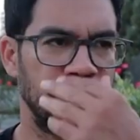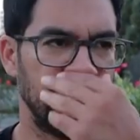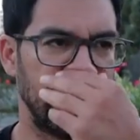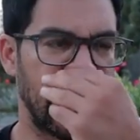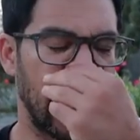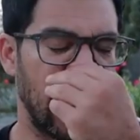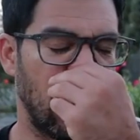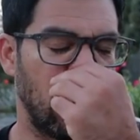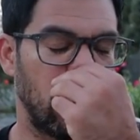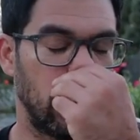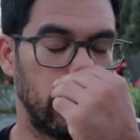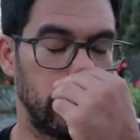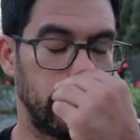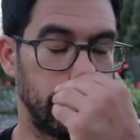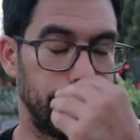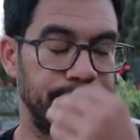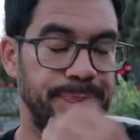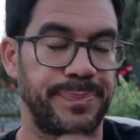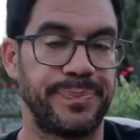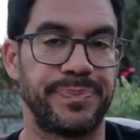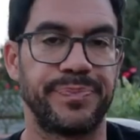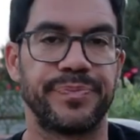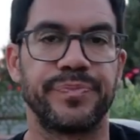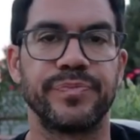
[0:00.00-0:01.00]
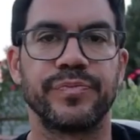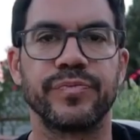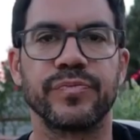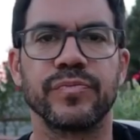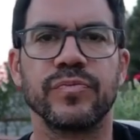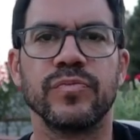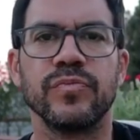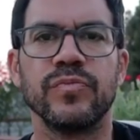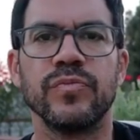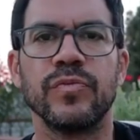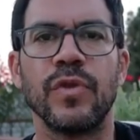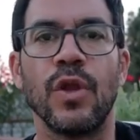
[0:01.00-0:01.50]
Now,
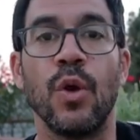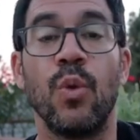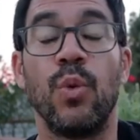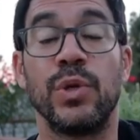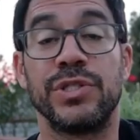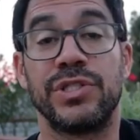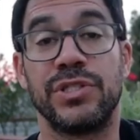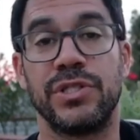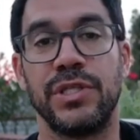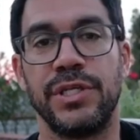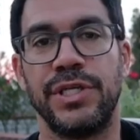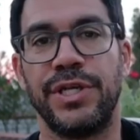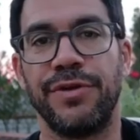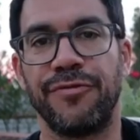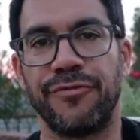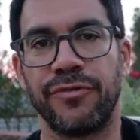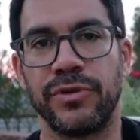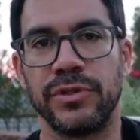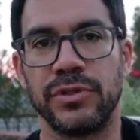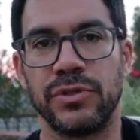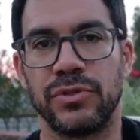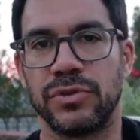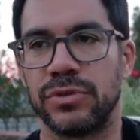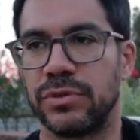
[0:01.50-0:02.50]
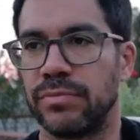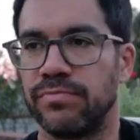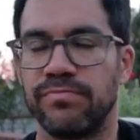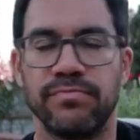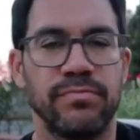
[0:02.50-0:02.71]
what's the difference?